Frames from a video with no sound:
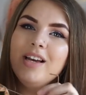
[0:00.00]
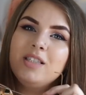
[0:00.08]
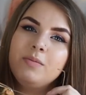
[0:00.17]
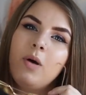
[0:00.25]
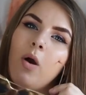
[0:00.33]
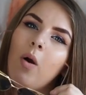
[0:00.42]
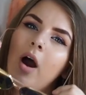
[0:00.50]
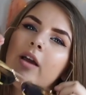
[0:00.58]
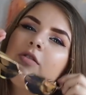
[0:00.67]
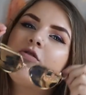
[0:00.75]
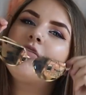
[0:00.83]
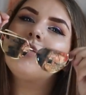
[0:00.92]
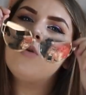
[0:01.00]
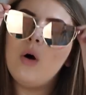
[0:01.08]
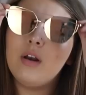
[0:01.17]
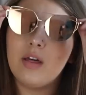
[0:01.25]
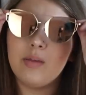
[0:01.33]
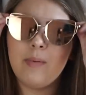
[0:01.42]
So I
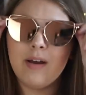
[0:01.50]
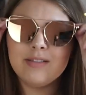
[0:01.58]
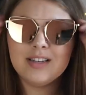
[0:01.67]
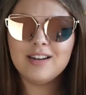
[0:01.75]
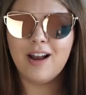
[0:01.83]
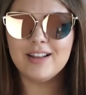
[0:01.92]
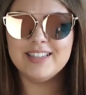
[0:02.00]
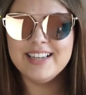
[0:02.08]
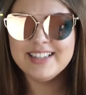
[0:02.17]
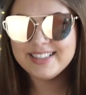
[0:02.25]
got another pair of sunglasses.